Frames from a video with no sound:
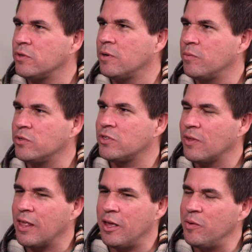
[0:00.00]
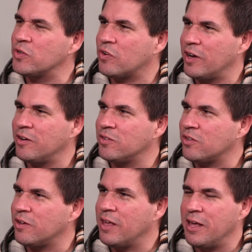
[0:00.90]
So it was great. It
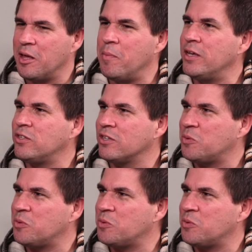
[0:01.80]
was an amazing